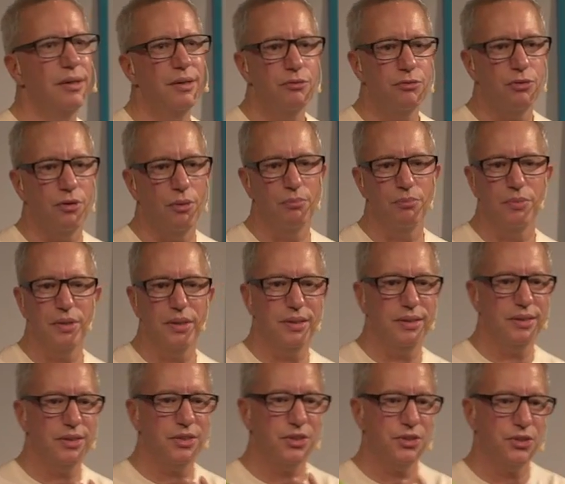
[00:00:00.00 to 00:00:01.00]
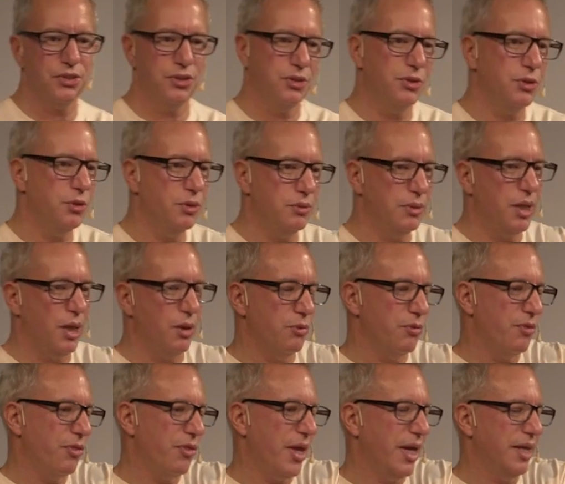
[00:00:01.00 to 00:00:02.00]
from
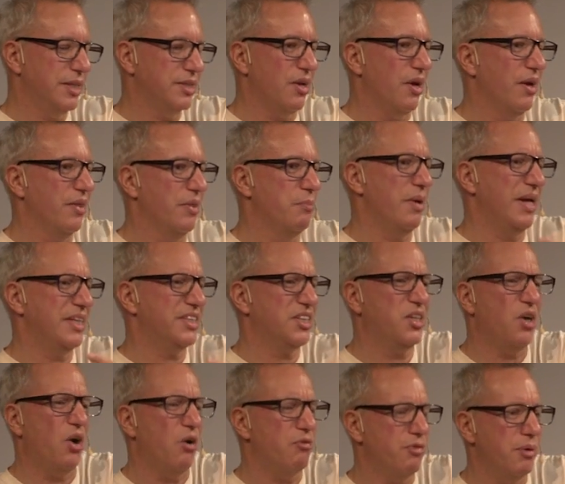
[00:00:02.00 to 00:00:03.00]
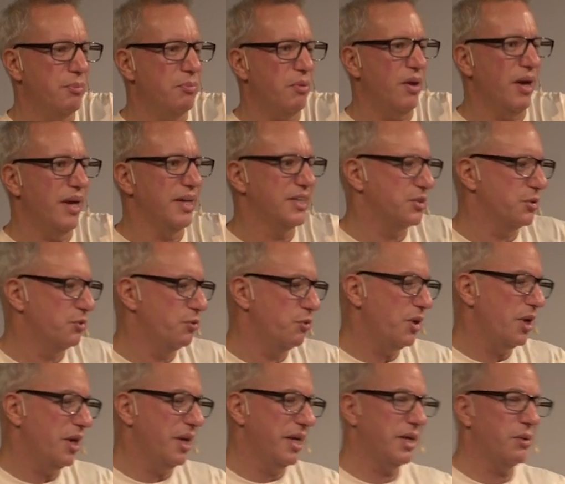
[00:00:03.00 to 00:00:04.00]
things like the best coffee place to
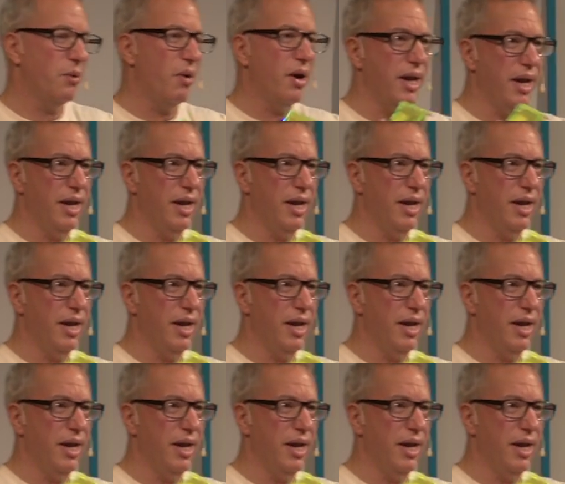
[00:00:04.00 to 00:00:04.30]
really quite